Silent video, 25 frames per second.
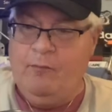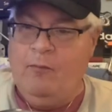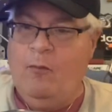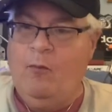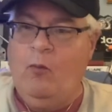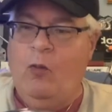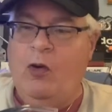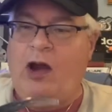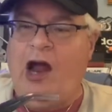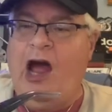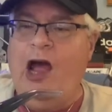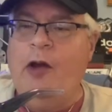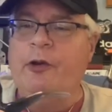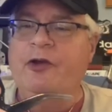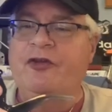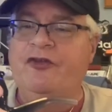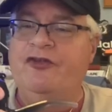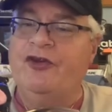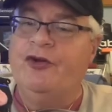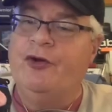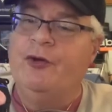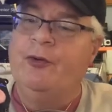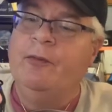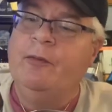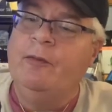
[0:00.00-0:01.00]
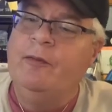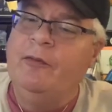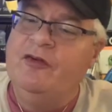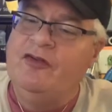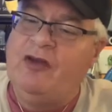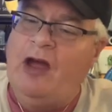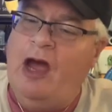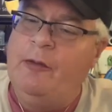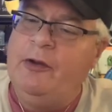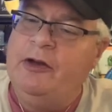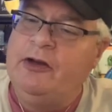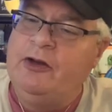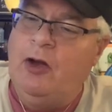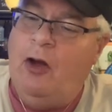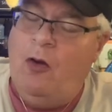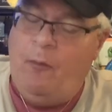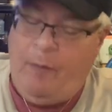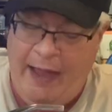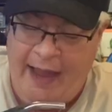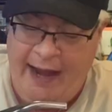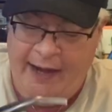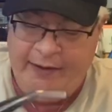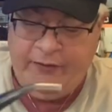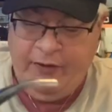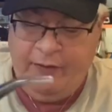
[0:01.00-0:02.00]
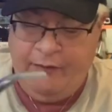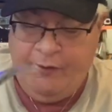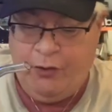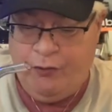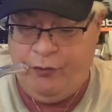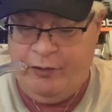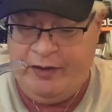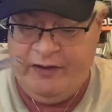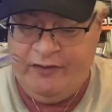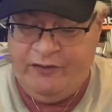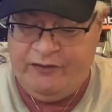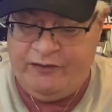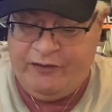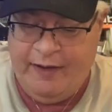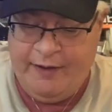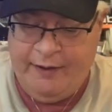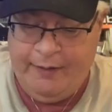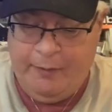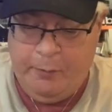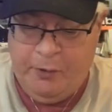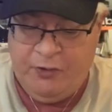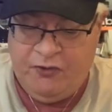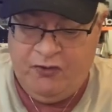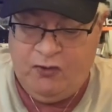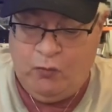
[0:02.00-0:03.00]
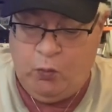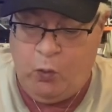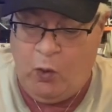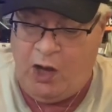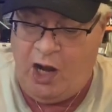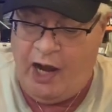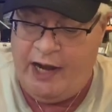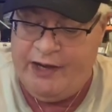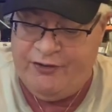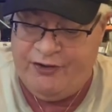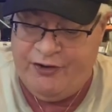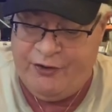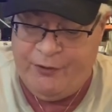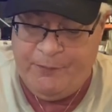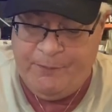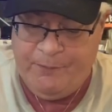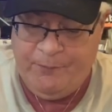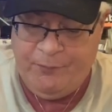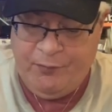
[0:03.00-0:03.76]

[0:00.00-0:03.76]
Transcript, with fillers: what I would do is I would go back to the green setting, which is what I do